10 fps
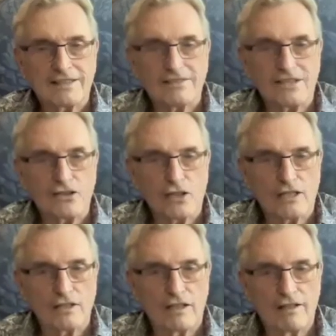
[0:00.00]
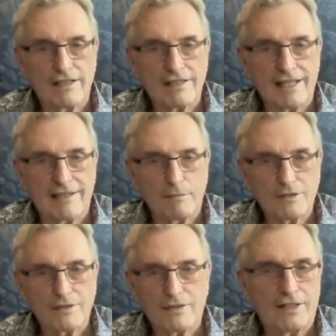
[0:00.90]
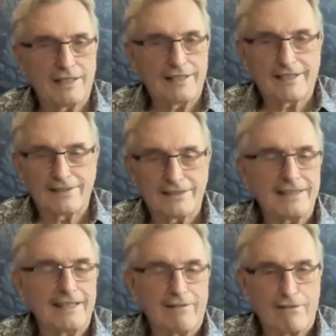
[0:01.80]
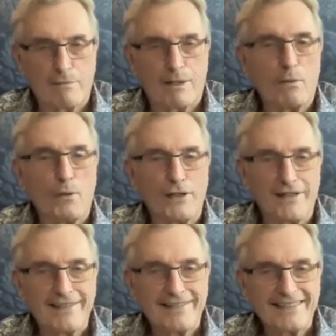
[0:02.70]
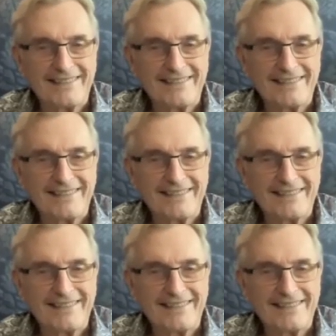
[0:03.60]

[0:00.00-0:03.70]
"Did you kill all these animals?" No, I didn't kill any of them. I wouldn't.